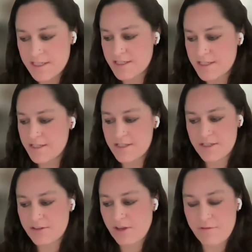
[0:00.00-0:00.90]
This
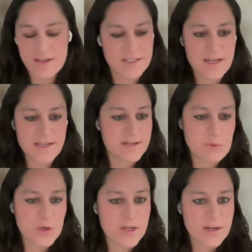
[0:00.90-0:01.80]
is a fascinating
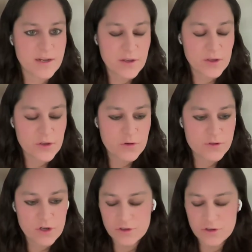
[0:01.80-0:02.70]
book and a
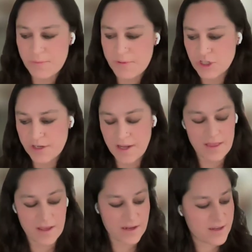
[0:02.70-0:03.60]
huge contribution, I
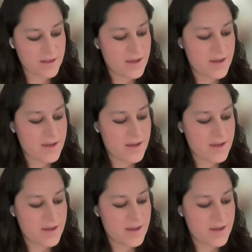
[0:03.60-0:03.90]
think.